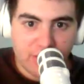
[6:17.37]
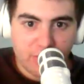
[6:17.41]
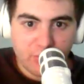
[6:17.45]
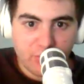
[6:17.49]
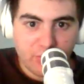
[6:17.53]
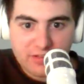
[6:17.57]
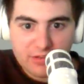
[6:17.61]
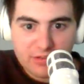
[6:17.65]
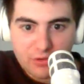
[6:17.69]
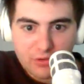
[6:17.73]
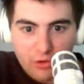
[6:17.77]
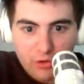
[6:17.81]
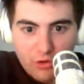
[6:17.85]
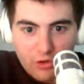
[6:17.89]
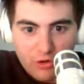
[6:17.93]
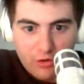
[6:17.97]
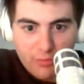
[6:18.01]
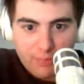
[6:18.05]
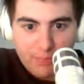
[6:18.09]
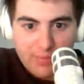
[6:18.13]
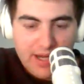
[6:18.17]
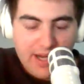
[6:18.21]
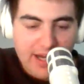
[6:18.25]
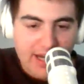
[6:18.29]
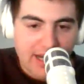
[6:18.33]
with your
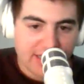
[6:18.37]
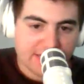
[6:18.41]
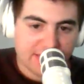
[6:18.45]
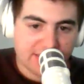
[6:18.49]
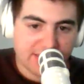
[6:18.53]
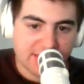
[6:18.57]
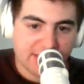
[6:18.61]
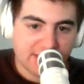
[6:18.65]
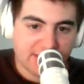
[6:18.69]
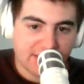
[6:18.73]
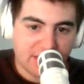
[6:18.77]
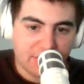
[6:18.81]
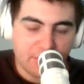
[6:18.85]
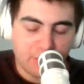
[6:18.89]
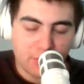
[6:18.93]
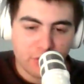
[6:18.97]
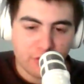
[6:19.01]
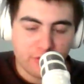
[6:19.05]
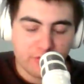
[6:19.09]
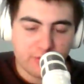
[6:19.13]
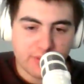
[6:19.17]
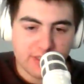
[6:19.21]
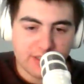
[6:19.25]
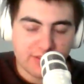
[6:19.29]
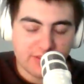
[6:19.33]
passes and
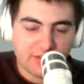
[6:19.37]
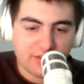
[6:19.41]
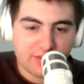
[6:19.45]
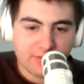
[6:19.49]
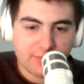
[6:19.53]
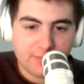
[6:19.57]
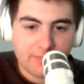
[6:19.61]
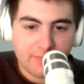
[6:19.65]
movements?